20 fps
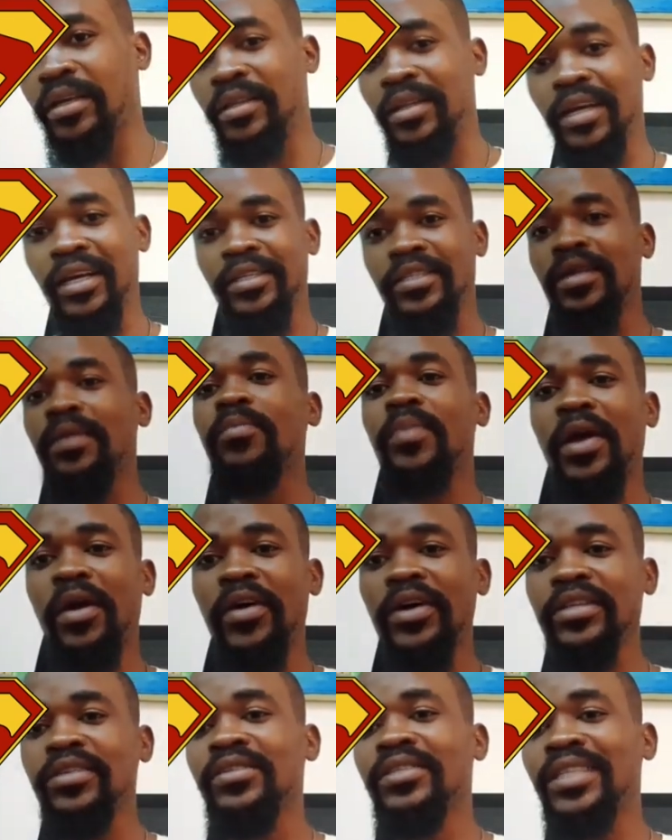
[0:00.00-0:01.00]
there are some
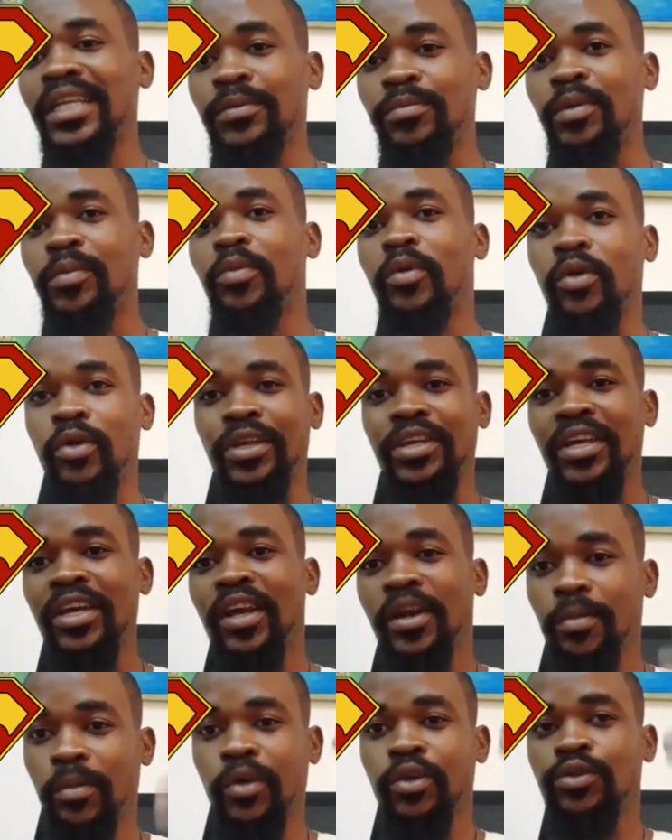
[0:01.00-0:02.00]
characters that people
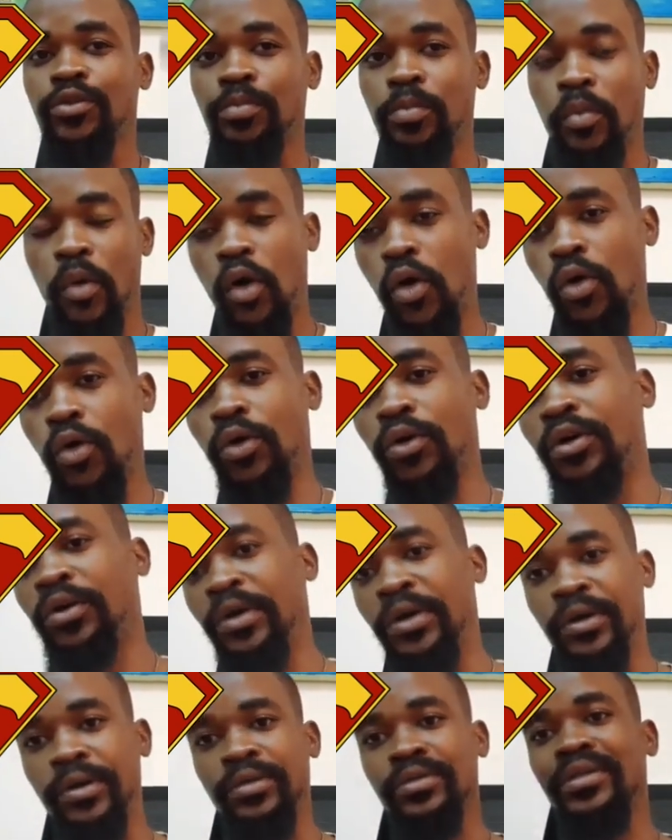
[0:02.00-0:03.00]
care about more
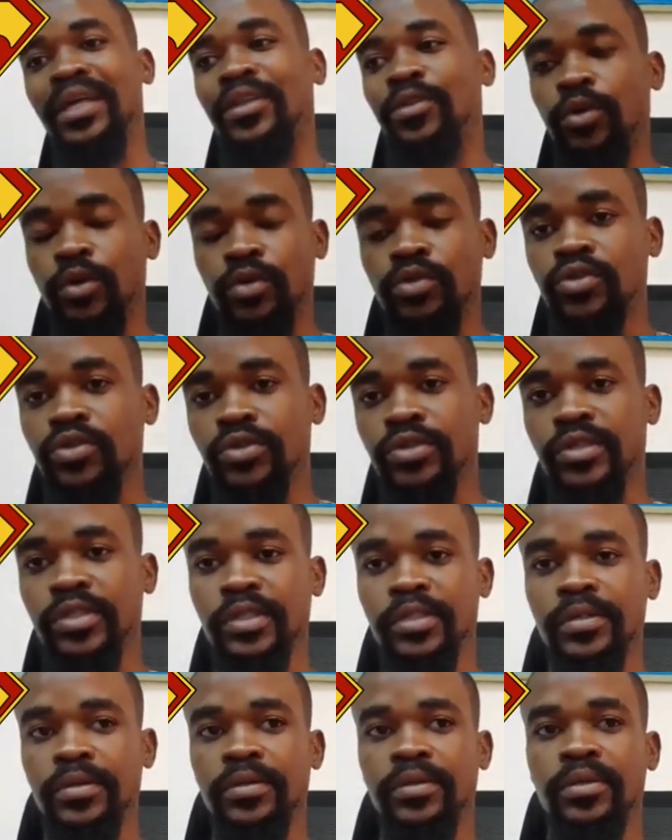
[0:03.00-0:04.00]
than
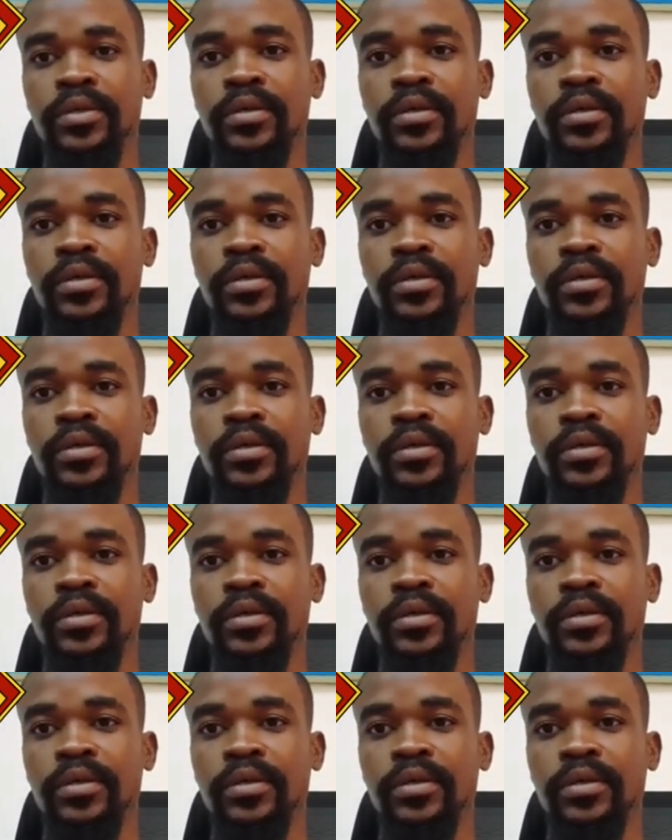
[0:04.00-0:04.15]
others.